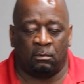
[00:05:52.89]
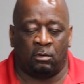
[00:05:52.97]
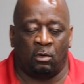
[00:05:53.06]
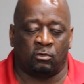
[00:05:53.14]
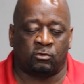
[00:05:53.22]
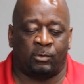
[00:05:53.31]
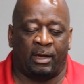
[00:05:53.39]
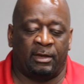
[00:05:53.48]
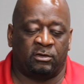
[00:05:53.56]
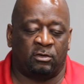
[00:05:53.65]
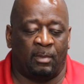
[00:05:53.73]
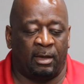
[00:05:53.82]
goes right
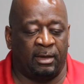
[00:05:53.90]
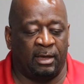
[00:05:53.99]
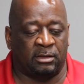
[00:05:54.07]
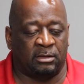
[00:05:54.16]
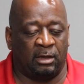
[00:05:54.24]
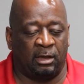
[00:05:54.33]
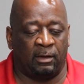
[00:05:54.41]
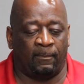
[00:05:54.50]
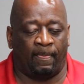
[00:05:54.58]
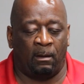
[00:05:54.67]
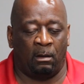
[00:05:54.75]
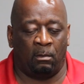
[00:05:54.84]
into my next thing.
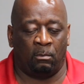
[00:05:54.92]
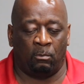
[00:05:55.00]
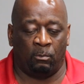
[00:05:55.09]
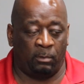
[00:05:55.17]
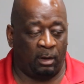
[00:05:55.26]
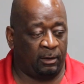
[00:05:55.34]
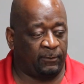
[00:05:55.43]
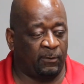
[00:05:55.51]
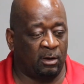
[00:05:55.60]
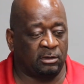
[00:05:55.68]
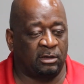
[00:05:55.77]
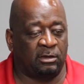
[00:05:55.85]
As
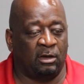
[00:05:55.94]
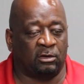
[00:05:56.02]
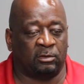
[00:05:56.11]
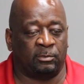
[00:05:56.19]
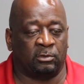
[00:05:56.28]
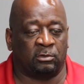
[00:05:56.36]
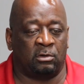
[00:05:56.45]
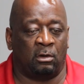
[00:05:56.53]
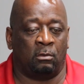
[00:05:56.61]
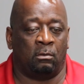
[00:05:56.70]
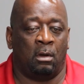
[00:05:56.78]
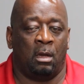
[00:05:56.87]
far as deductibles
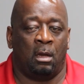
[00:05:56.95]
go,